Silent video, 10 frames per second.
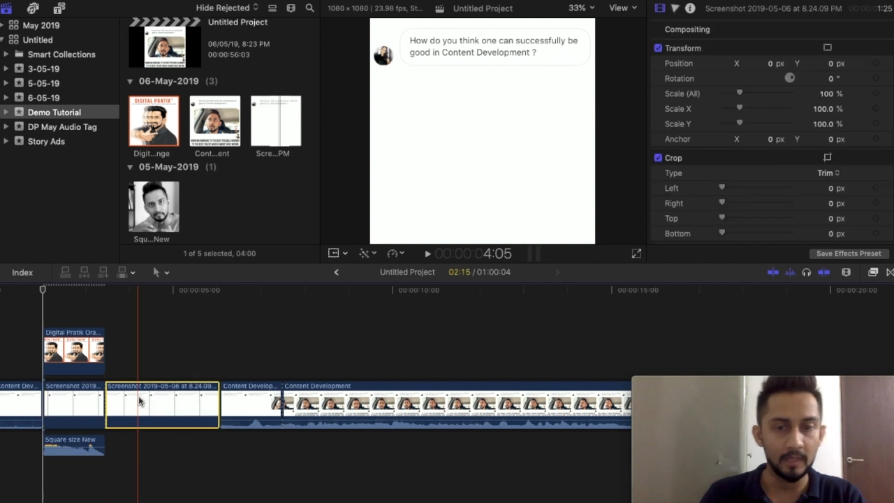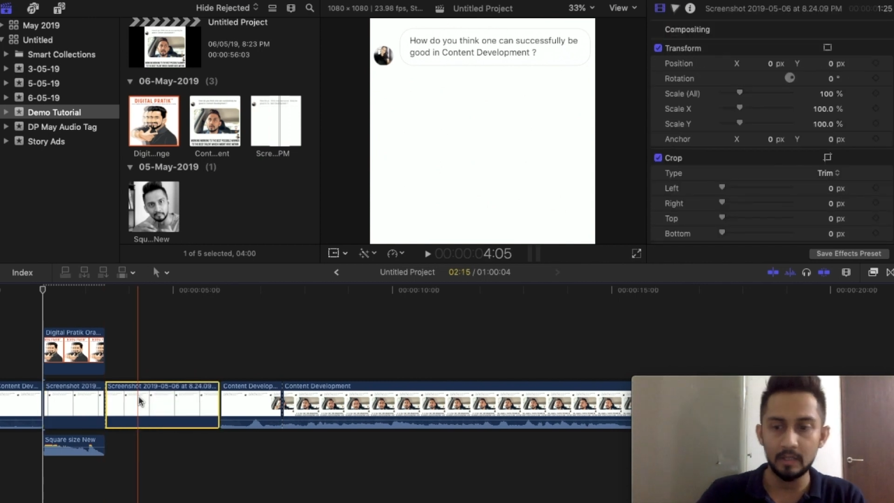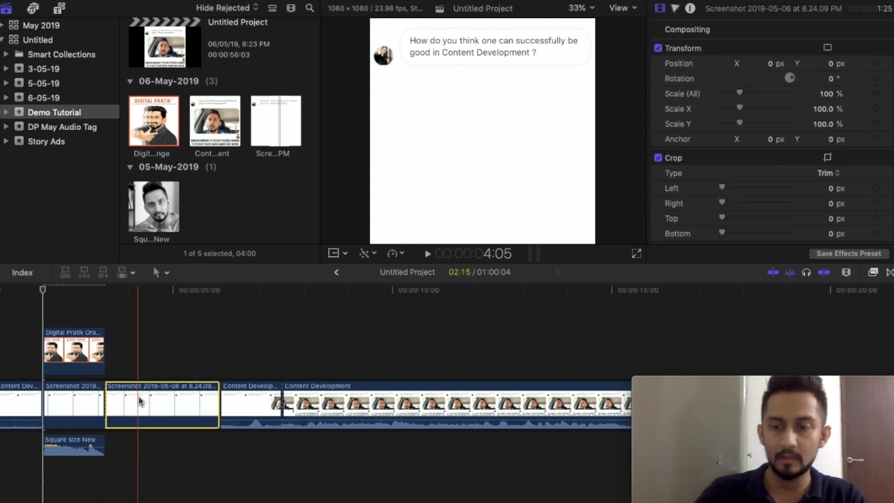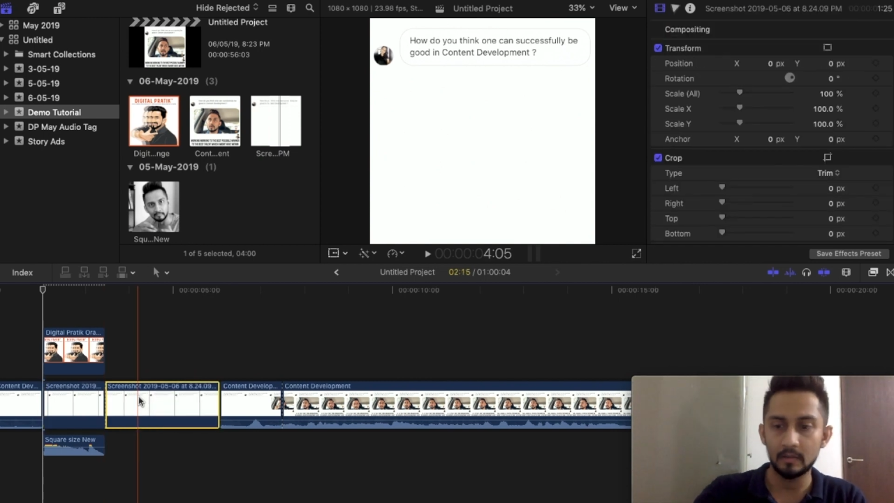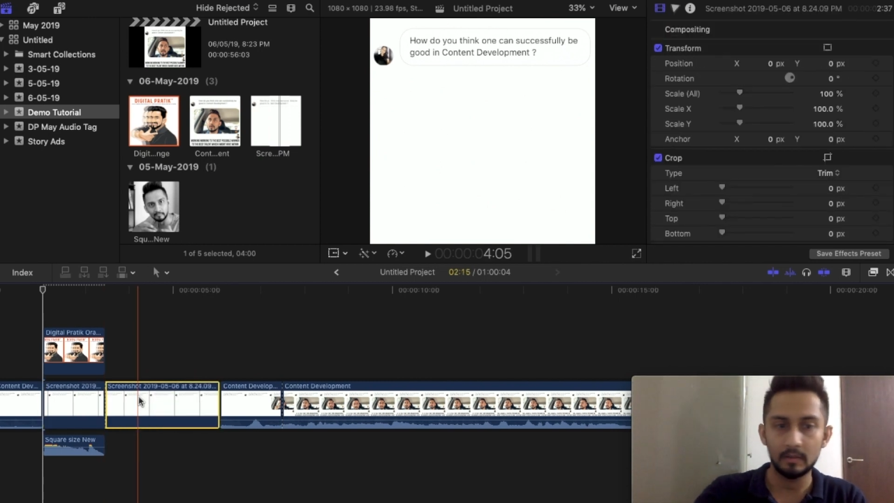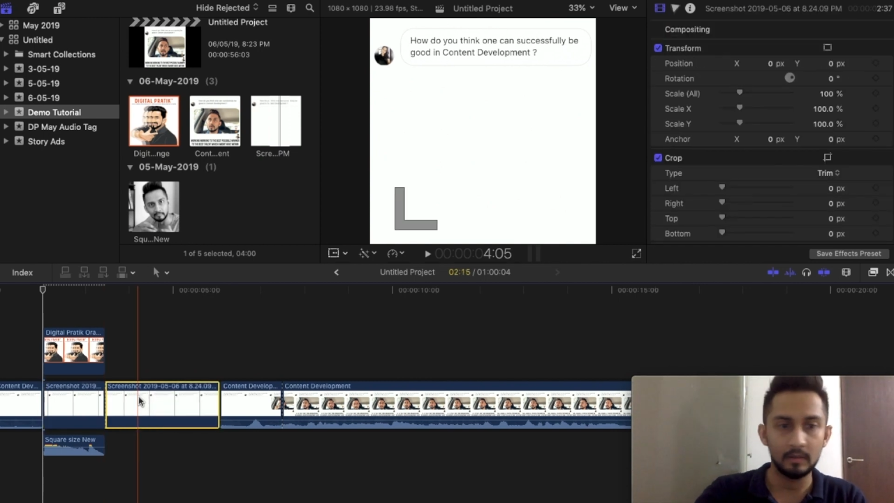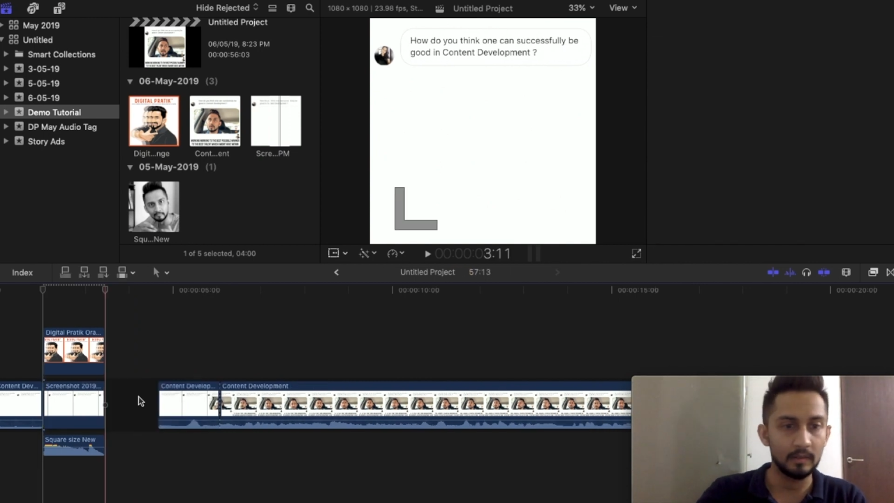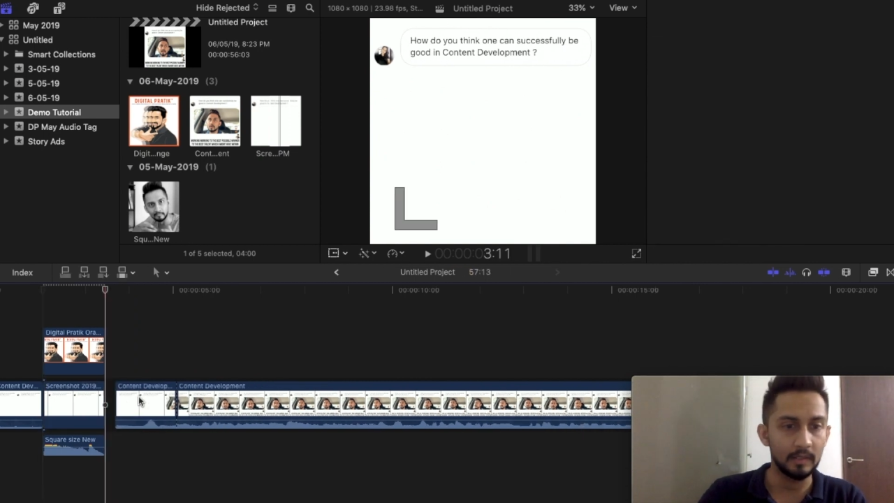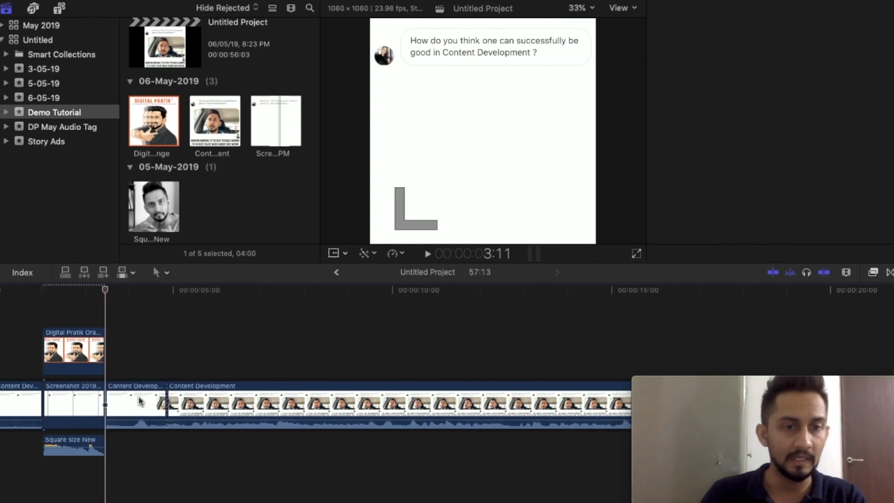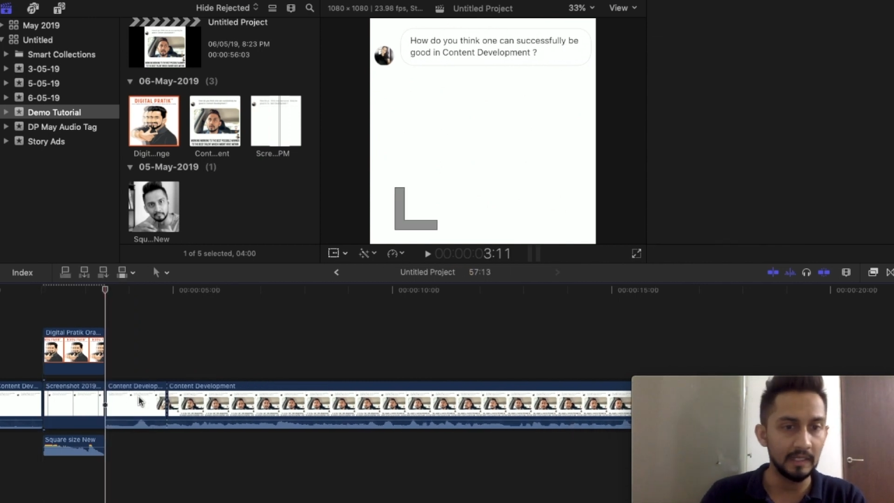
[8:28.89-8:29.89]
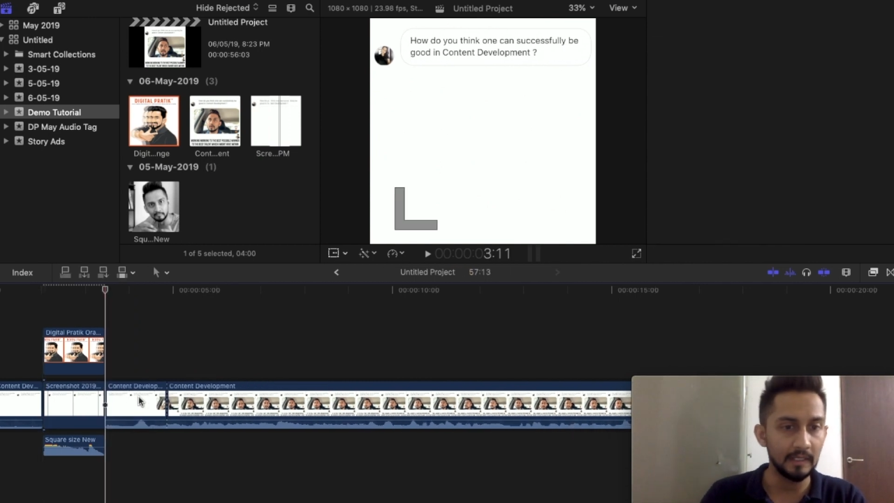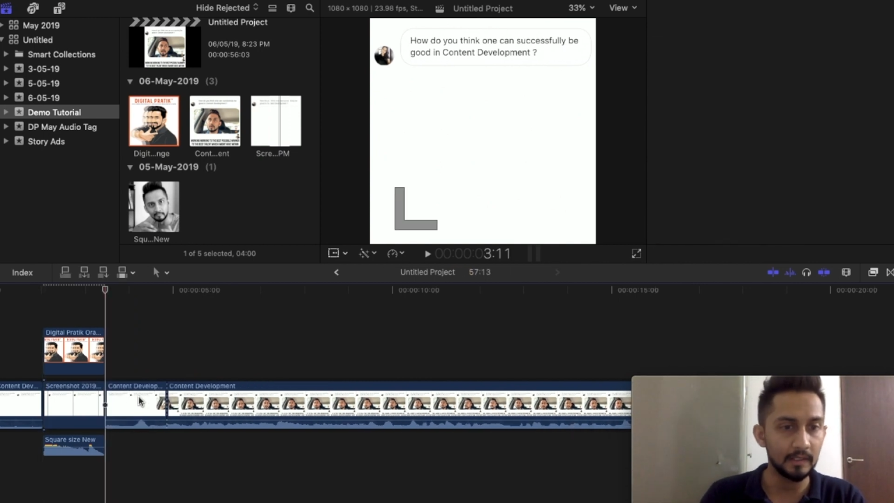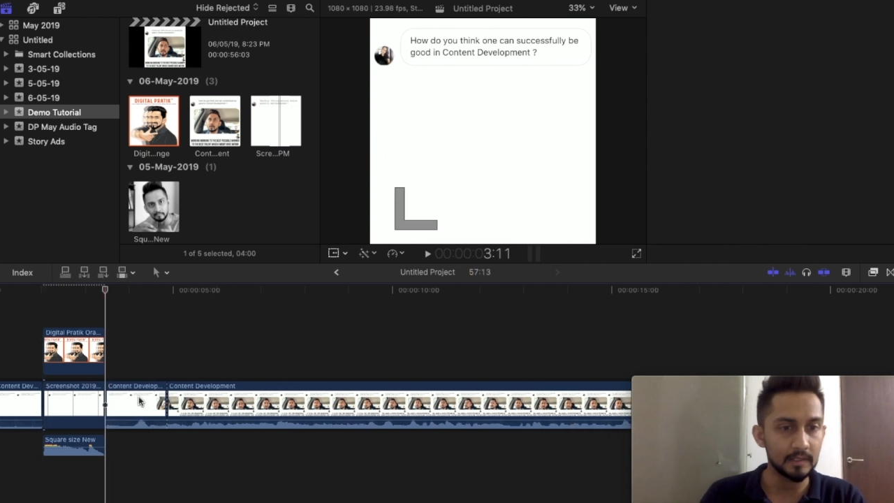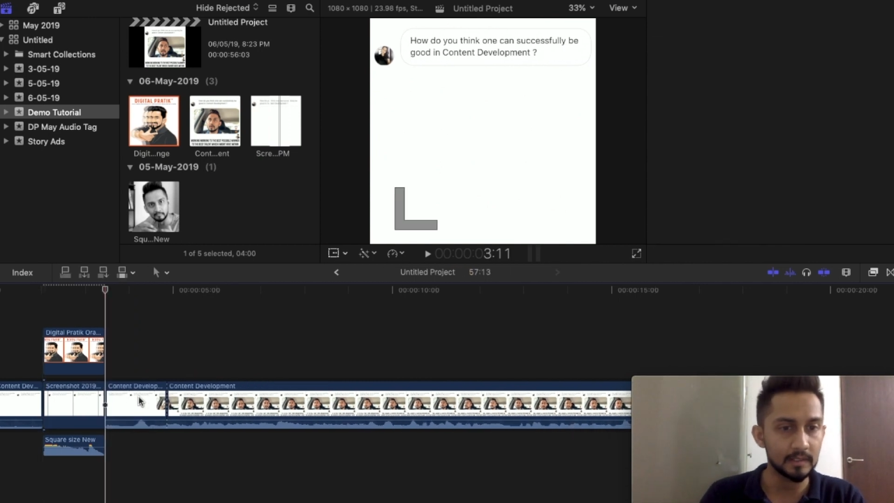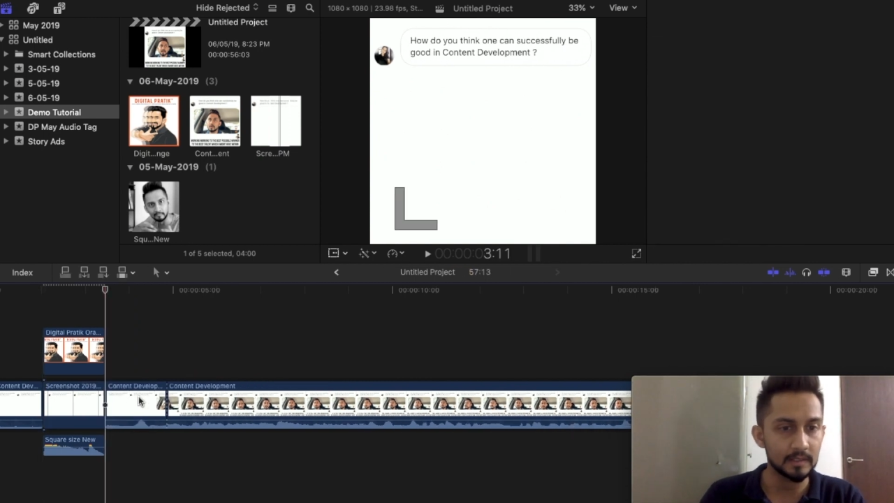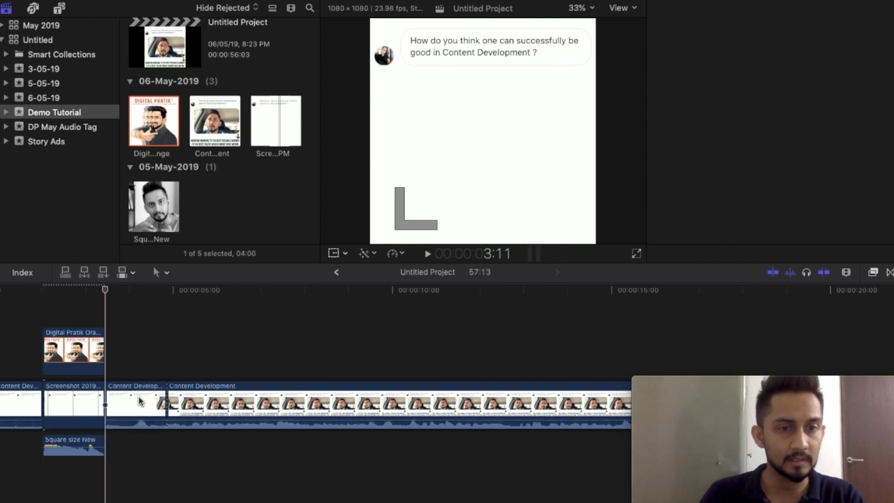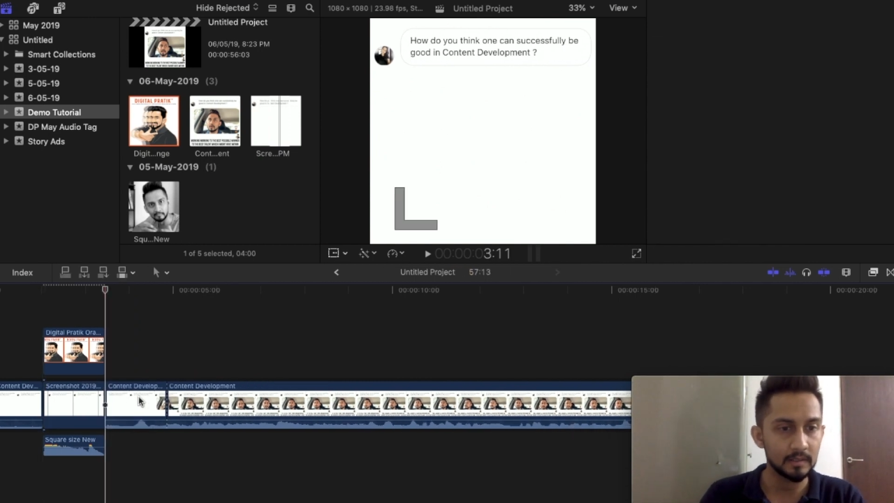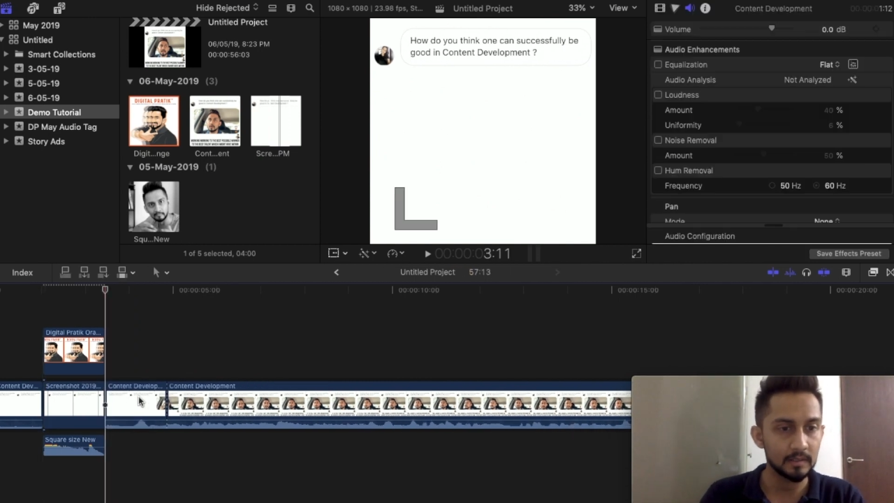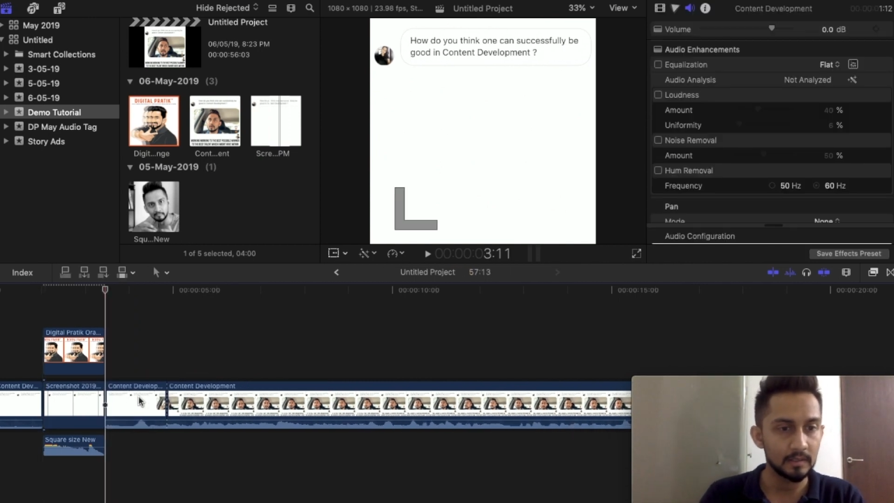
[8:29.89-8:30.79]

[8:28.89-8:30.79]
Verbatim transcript: B, delete this,